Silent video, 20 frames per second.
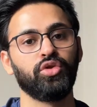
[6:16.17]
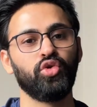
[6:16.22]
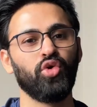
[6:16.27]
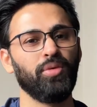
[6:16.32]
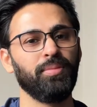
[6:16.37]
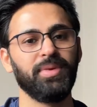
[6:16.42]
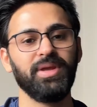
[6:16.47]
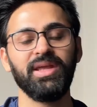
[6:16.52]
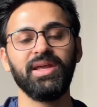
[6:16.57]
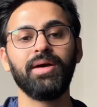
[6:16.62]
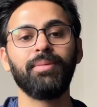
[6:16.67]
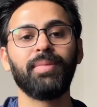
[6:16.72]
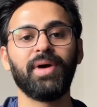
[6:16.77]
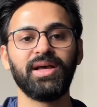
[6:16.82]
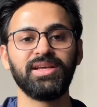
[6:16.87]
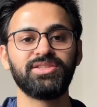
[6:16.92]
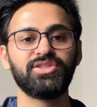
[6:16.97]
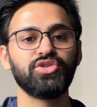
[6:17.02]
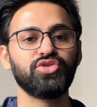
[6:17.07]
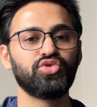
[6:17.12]
Though being a
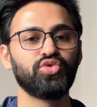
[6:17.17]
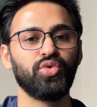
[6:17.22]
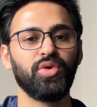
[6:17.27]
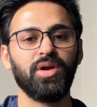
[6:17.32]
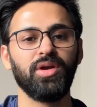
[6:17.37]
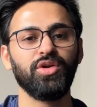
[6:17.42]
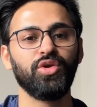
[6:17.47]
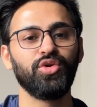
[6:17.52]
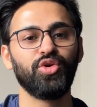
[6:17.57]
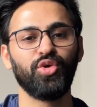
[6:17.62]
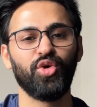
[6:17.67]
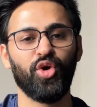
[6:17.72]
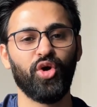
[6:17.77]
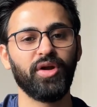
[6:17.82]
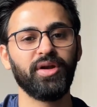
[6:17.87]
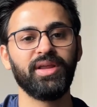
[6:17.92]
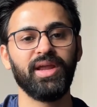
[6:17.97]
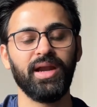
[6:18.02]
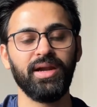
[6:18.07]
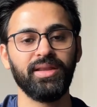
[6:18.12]
master's student, you do
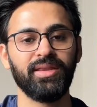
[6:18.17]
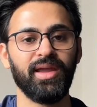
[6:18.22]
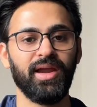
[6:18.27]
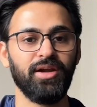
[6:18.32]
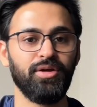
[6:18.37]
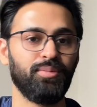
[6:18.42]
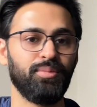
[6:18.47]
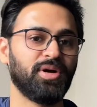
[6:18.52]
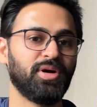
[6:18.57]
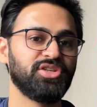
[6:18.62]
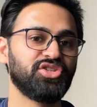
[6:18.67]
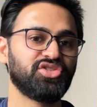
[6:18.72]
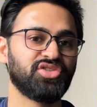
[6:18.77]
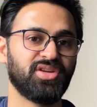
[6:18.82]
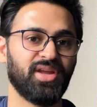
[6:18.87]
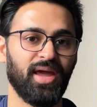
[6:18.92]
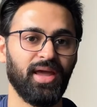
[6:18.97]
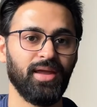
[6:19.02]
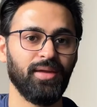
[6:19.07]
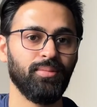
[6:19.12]
not get that much
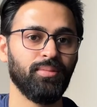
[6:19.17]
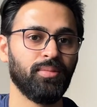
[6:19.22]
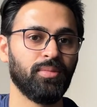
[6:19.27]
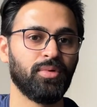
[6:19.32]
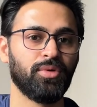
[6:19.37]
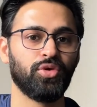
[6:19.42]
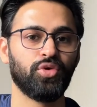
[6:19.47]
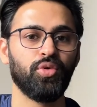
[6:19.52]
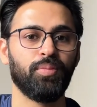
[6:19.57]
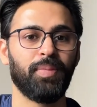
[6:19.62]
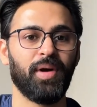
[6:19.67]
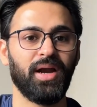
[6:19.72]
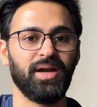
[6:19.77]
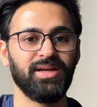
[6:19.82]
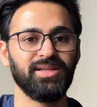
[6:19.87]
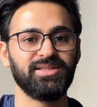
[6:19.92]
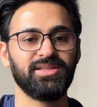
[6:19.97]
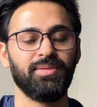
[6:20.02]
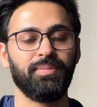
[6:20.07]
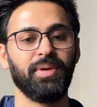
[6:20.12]
time to
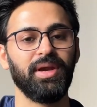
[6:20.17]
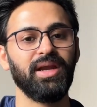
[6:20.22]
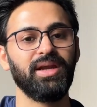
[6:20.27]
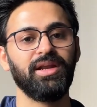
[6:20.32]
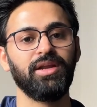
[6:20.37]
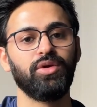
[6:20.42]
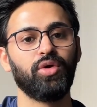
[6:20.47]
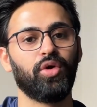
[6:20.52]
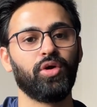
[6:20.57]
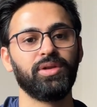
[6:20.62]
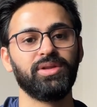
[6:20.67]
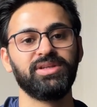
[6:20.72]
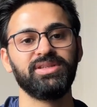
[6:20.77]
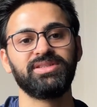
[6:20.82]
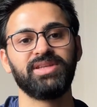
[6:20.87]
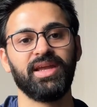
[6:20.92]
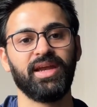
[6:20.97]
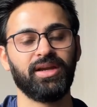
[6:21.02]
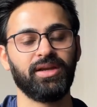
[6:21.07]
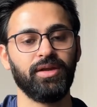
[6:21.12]
participate in all
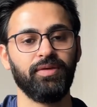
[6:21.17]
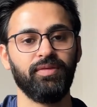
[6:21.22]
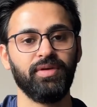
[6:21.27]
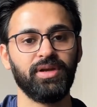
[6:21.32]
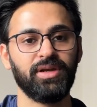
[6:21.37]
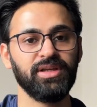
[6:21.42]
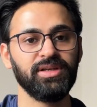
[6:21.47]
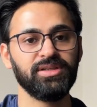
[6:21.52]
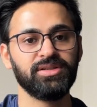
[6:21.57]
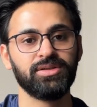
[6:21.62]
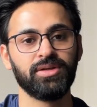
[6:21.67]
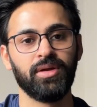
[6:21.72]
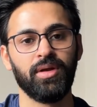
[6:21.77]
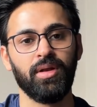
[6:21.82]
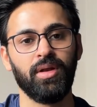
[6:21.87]
these activities.